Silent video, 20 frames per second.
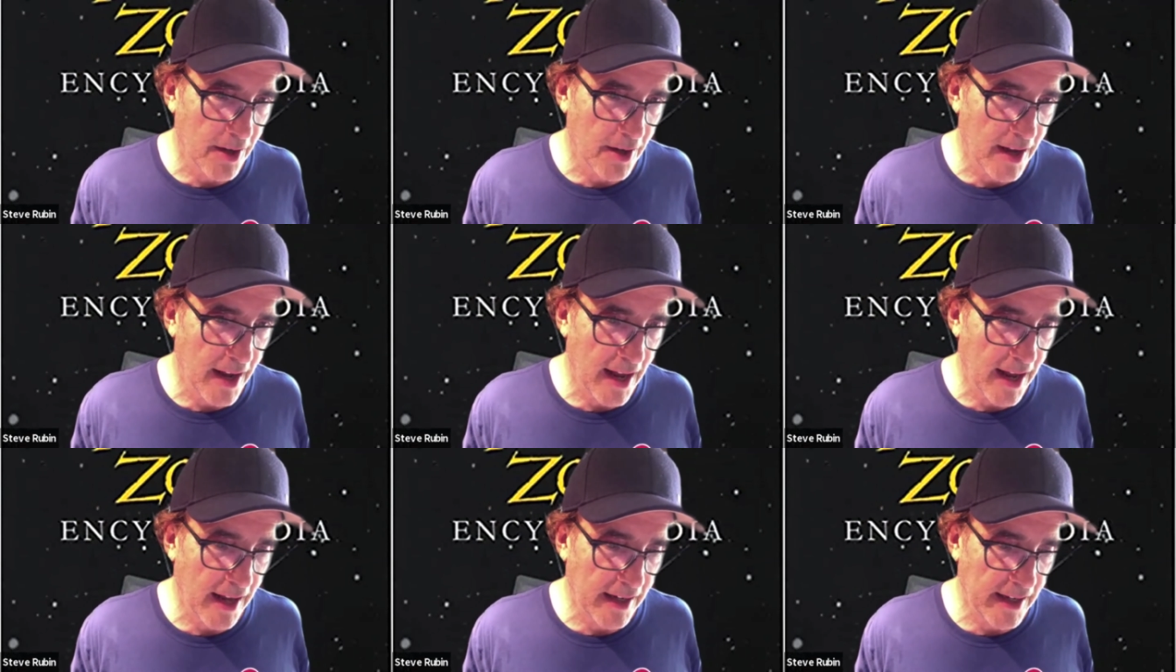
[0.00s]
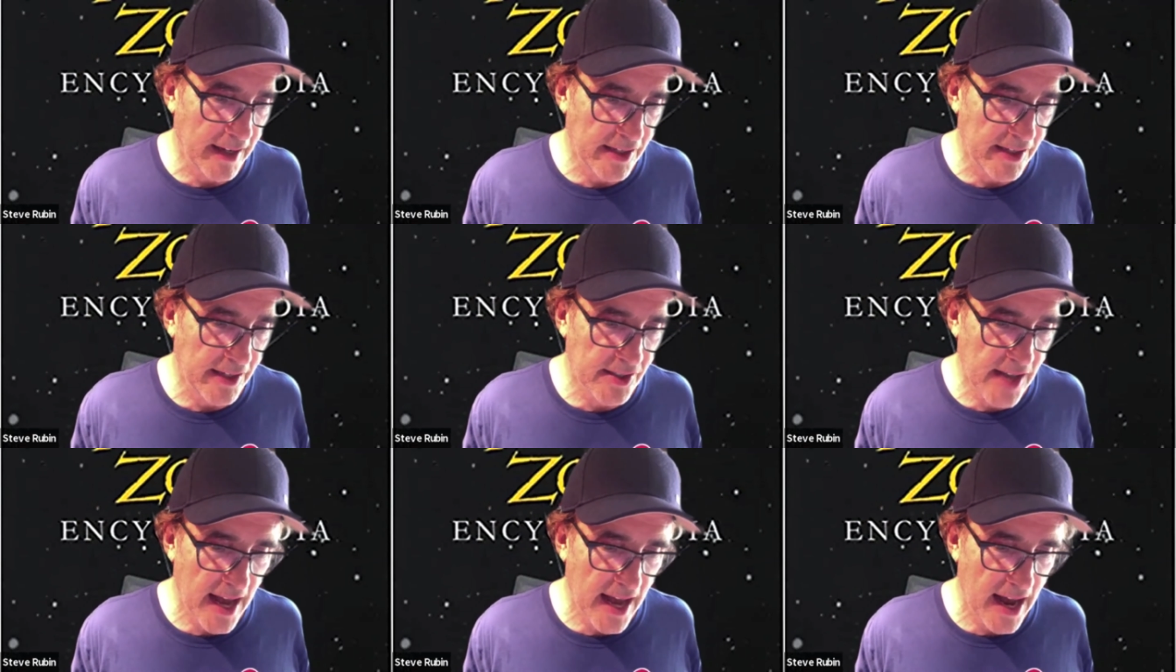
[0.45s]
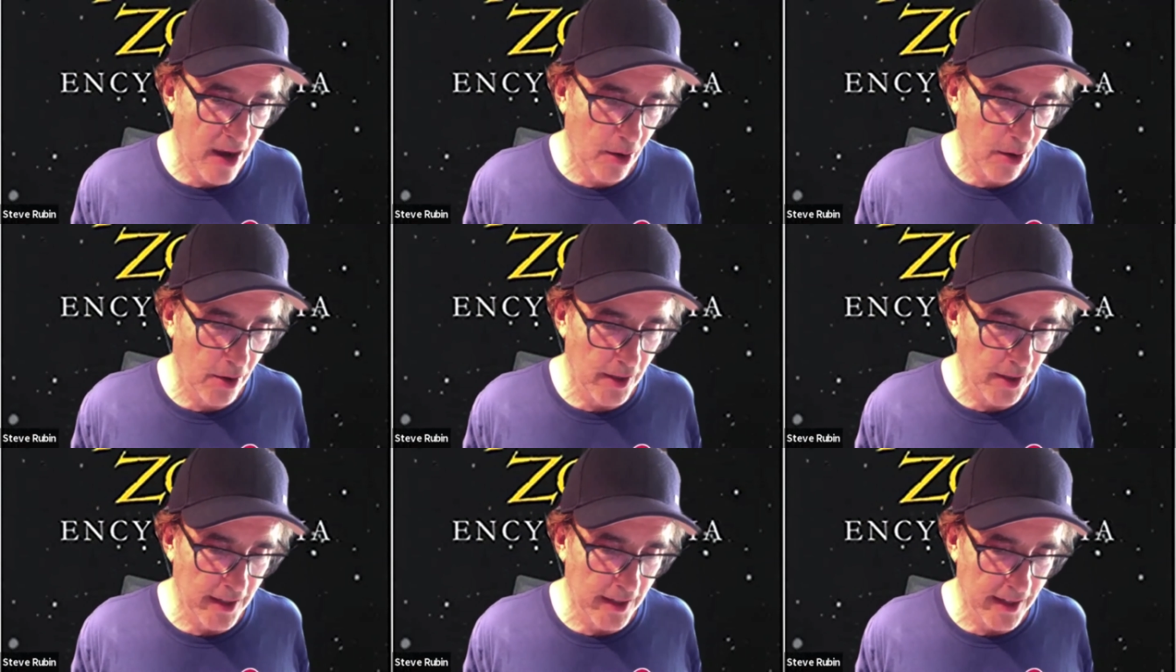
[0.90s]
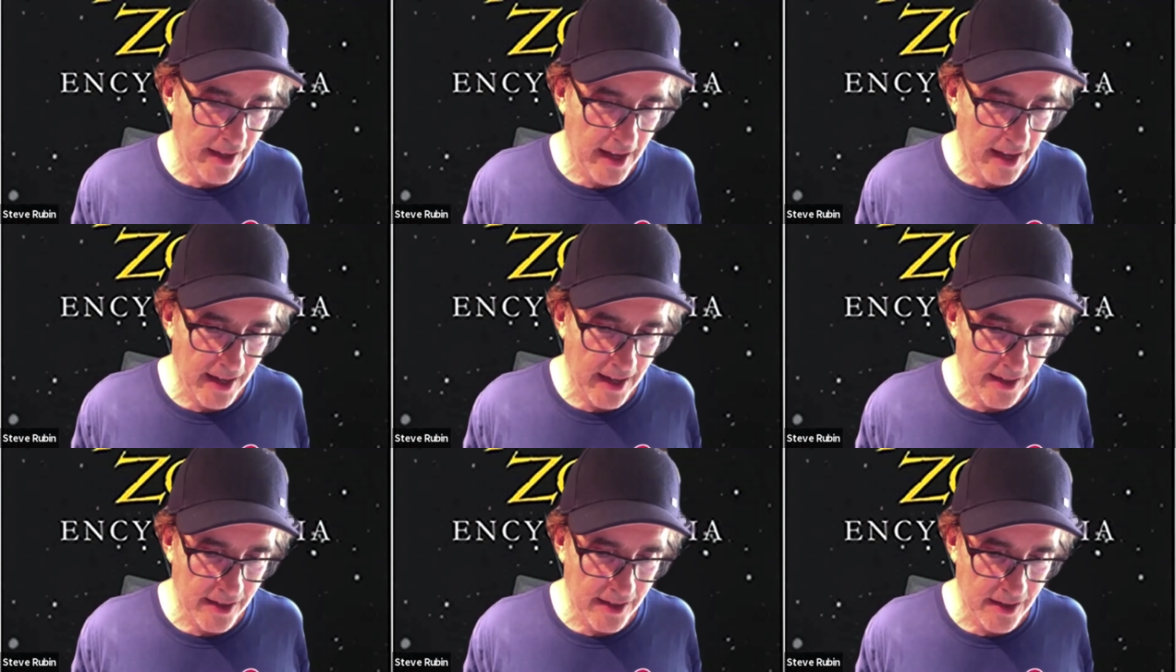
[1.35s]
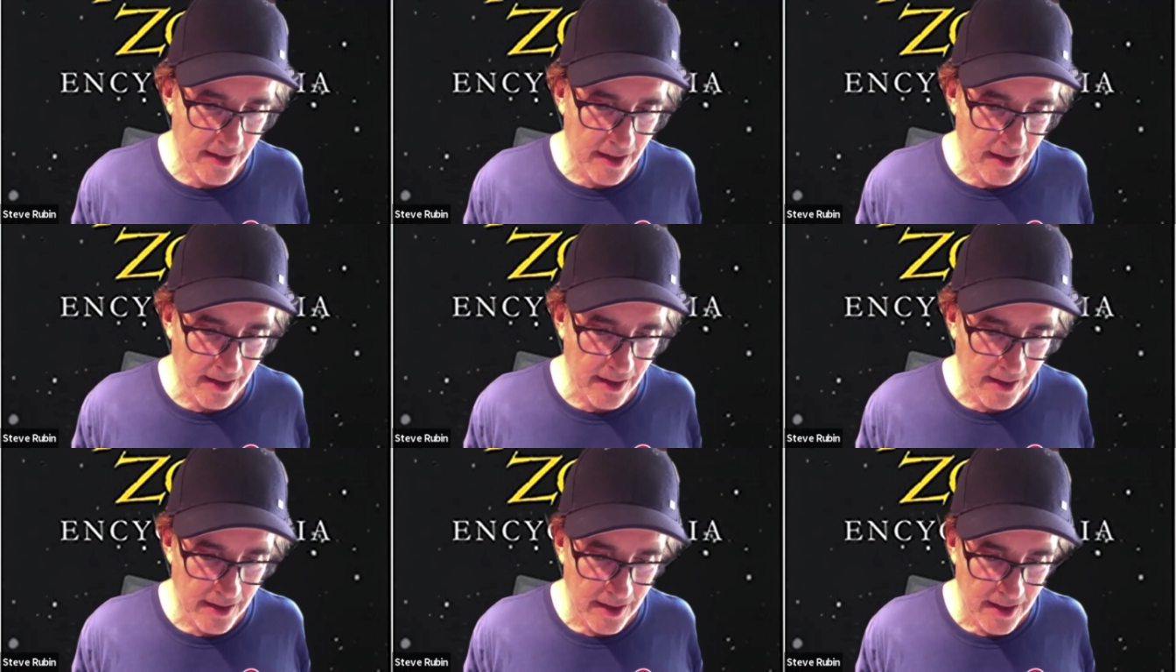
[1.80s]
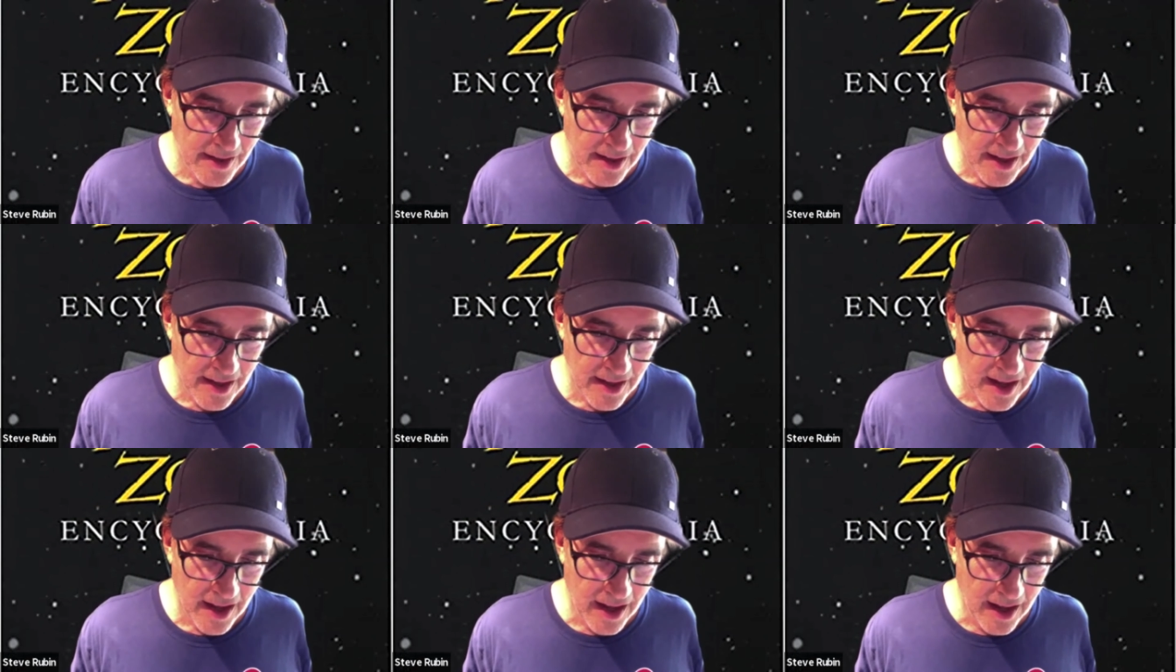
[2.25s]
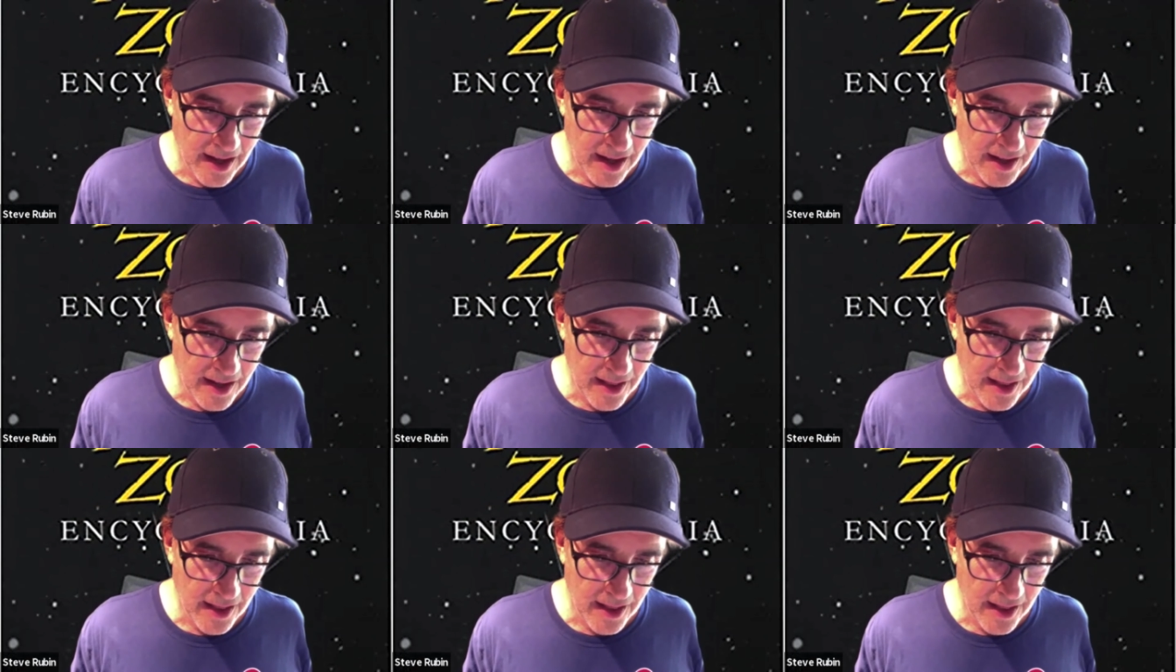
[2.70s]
and he's howling. And uh, uh,